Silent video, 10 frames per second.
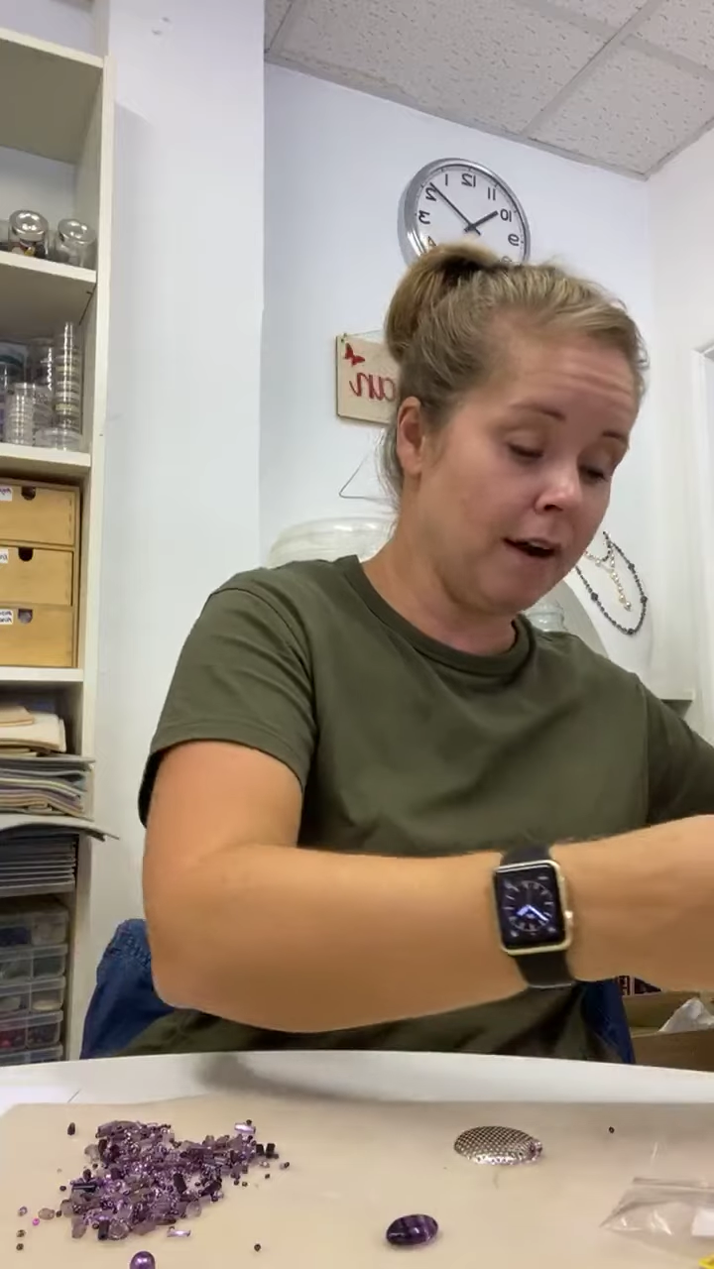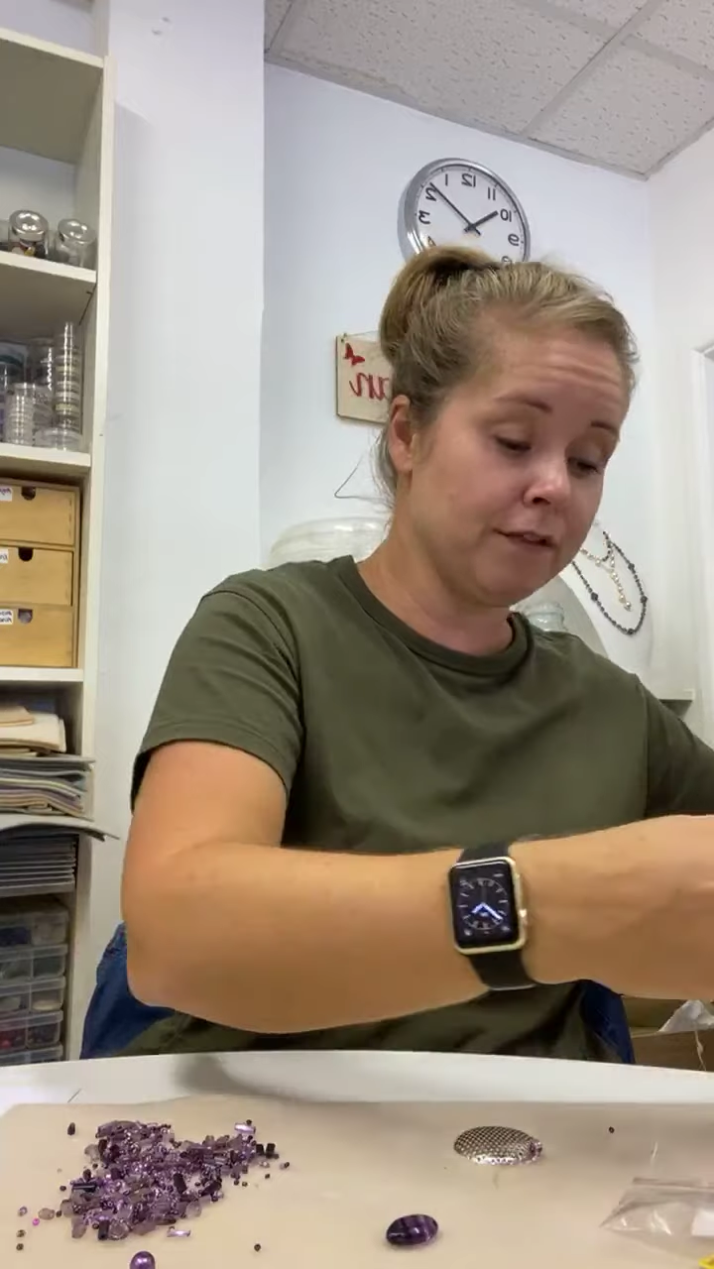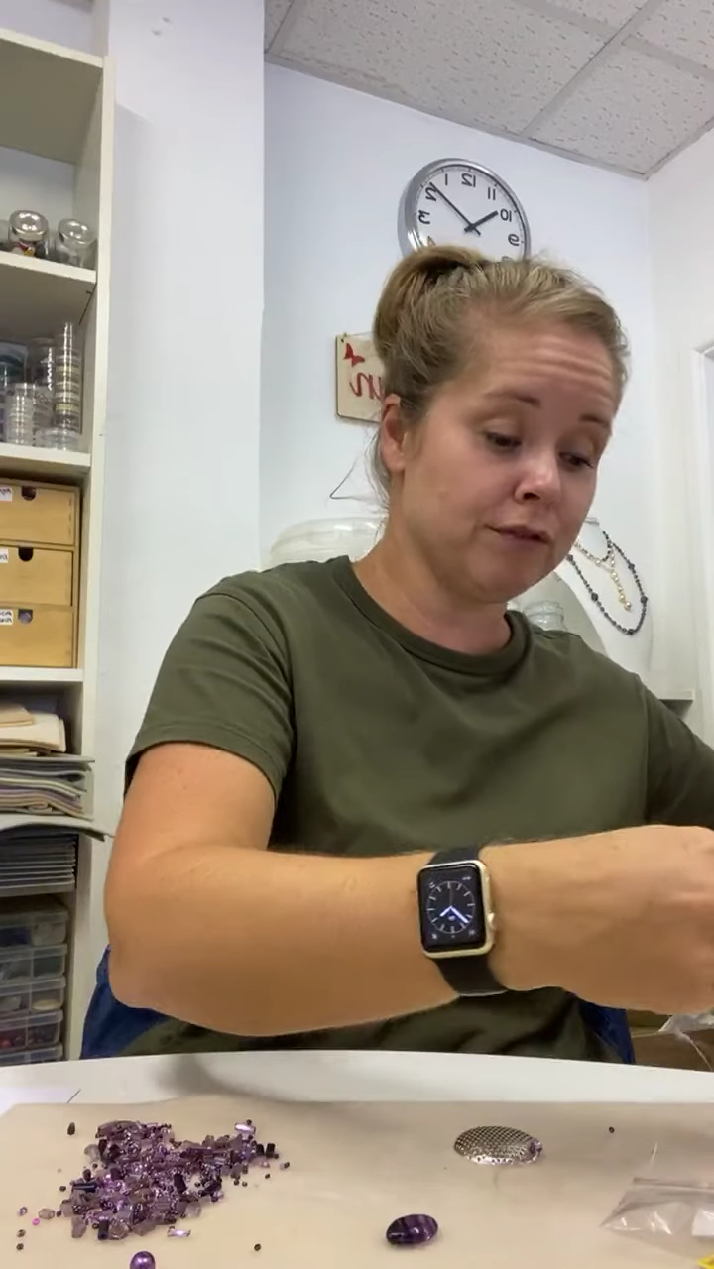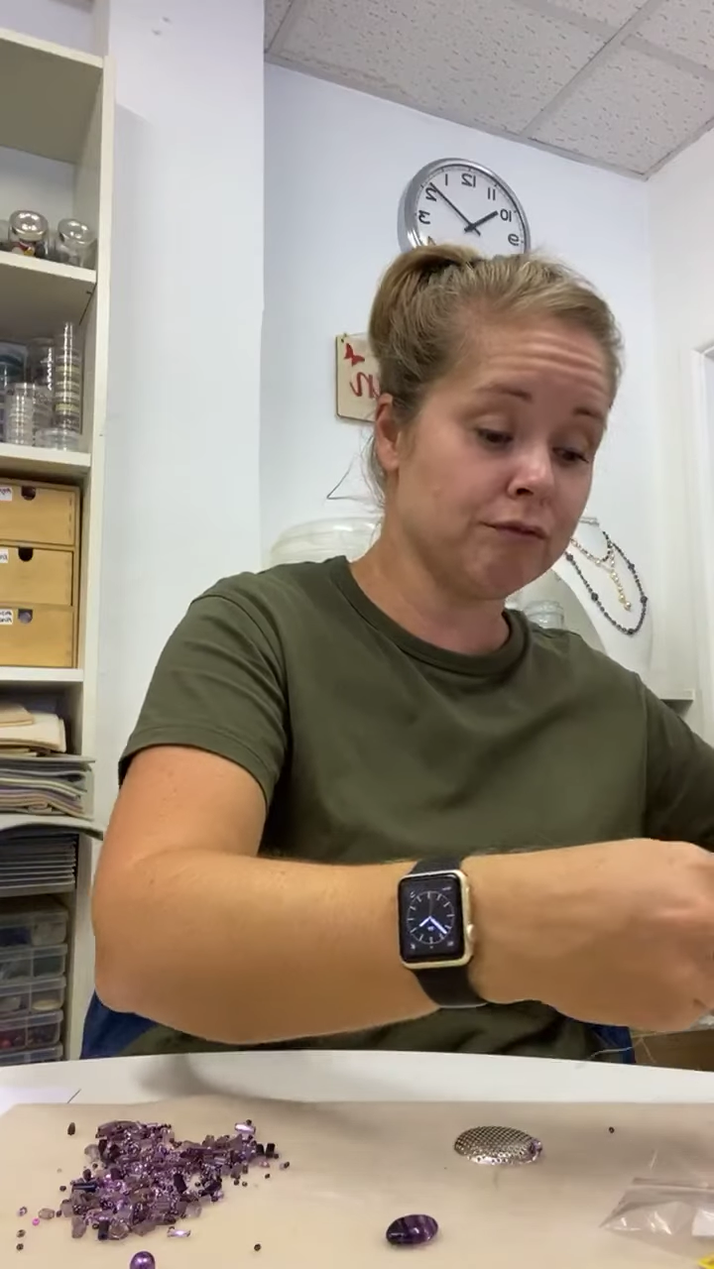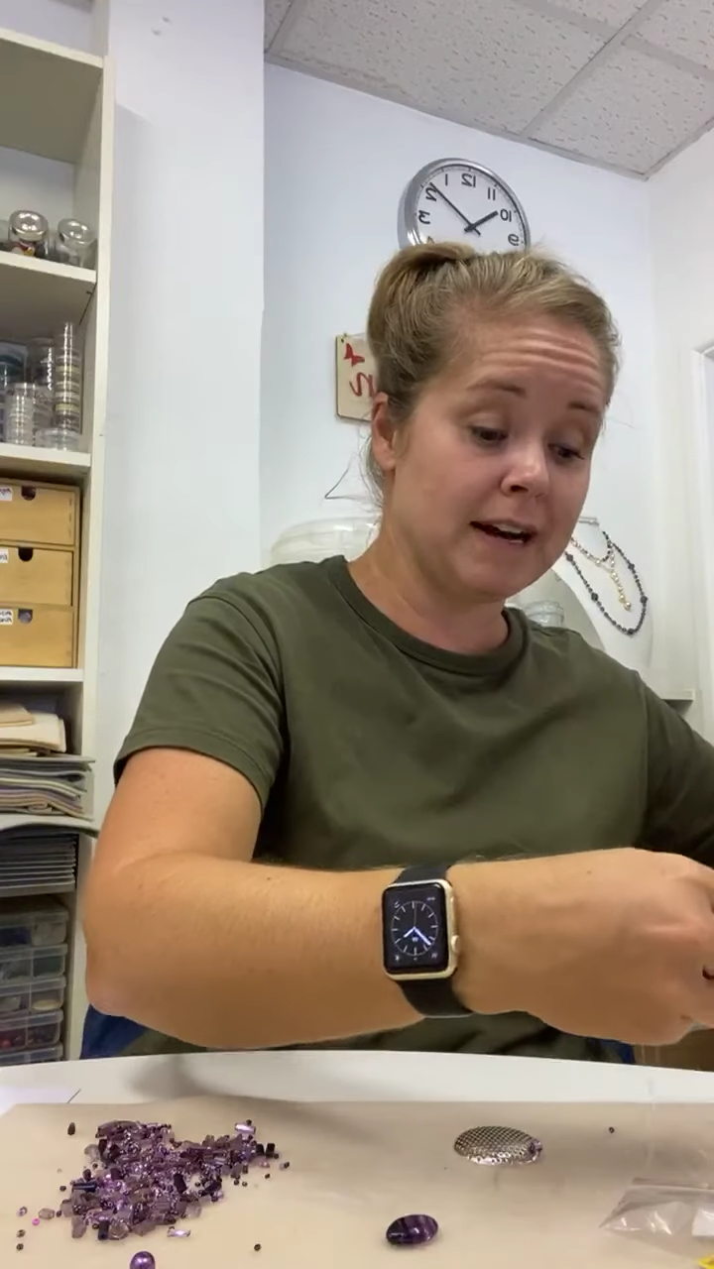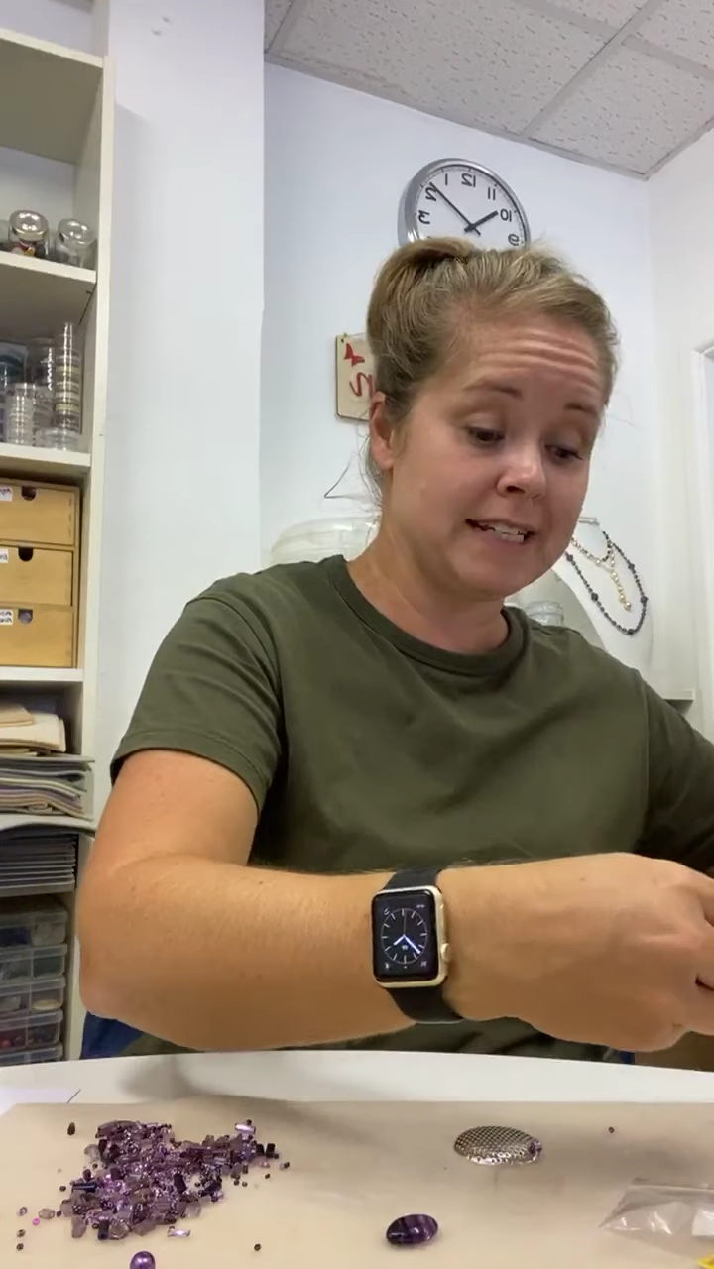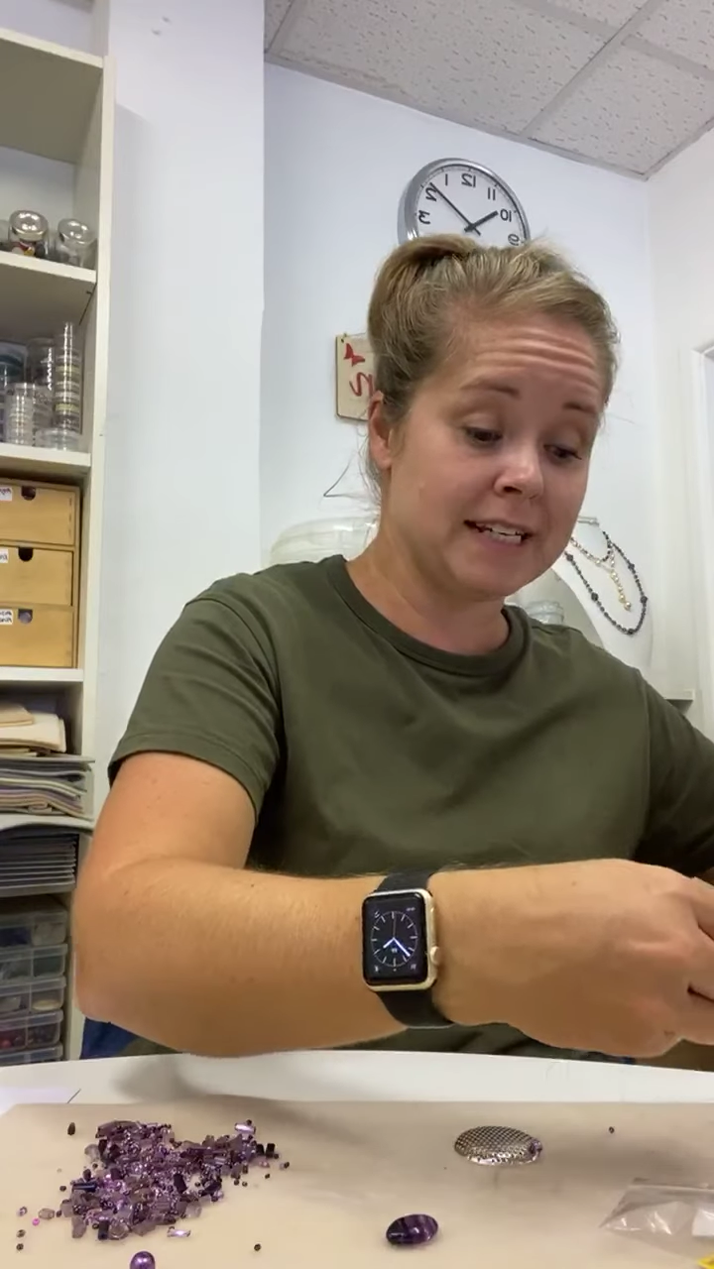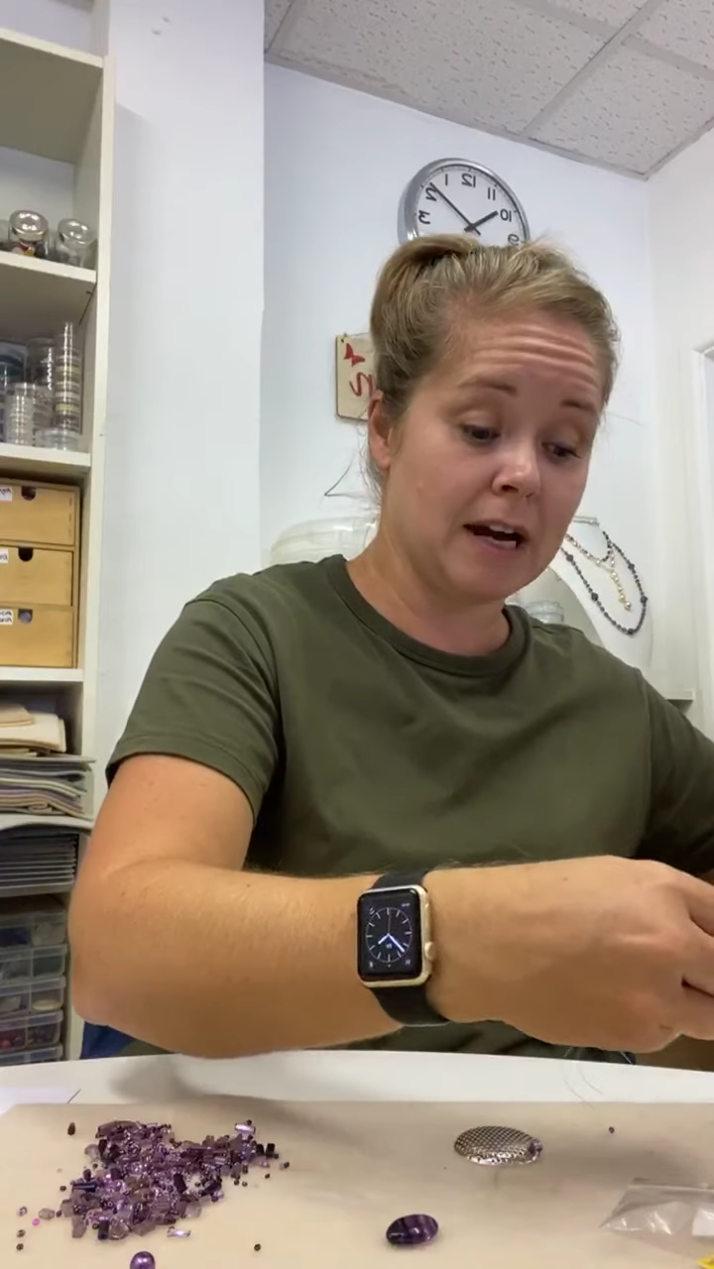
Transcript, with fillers: I've threaded